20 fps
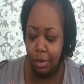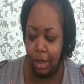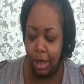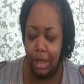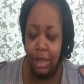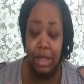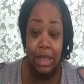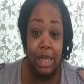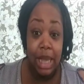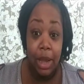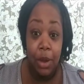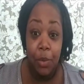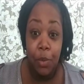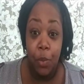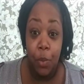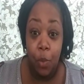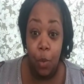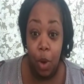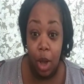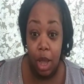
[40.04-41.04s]
say
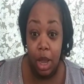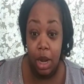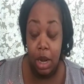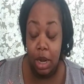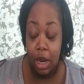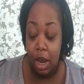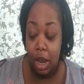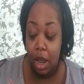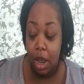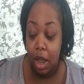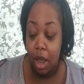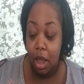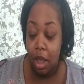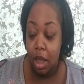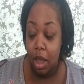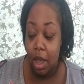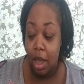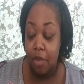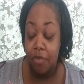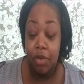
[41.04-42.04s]
what
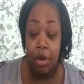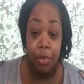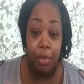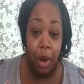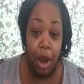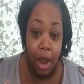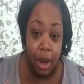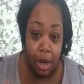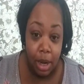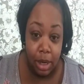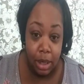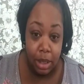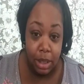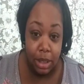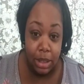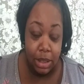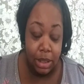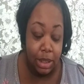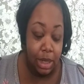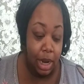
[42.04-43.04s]
every product
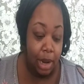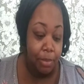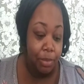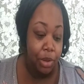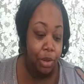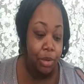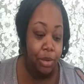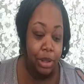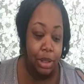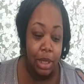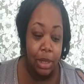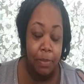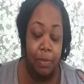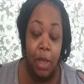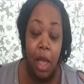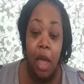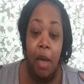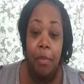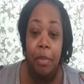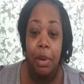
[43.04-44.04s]
is that I'm using,
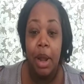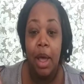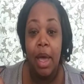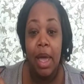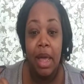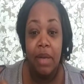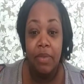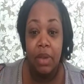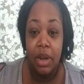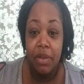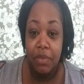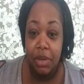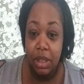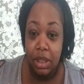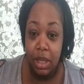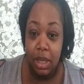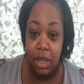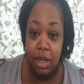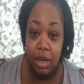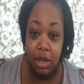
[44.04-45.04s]
but I'll have
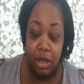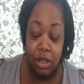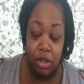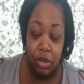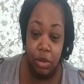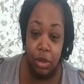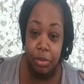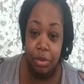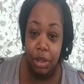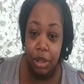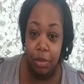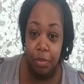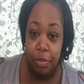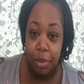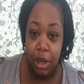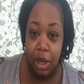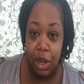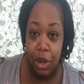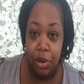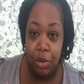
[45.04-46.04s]
everything in the description
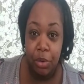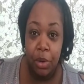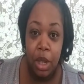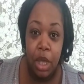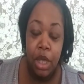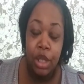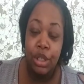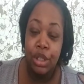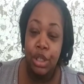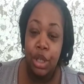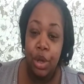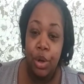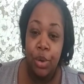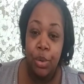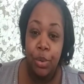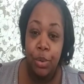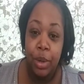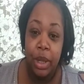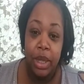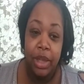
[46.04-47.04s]
below.
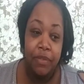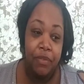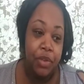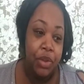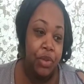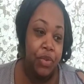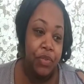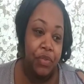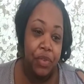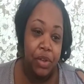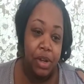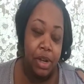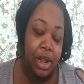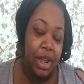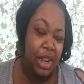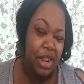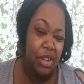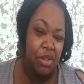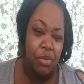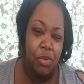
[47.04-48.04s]
So if you feel
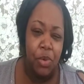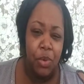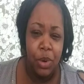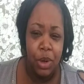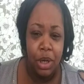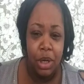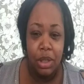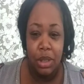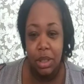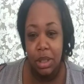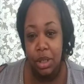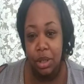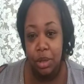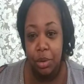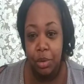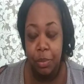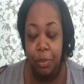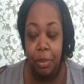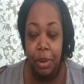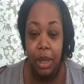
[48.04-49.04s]
like you want
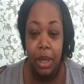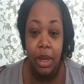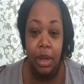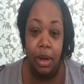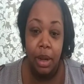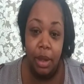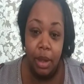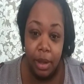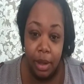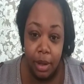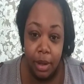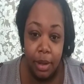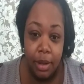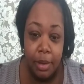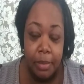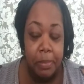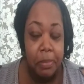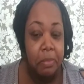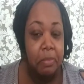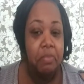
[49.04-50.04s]
to pick it
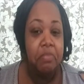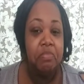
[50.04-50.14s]
up,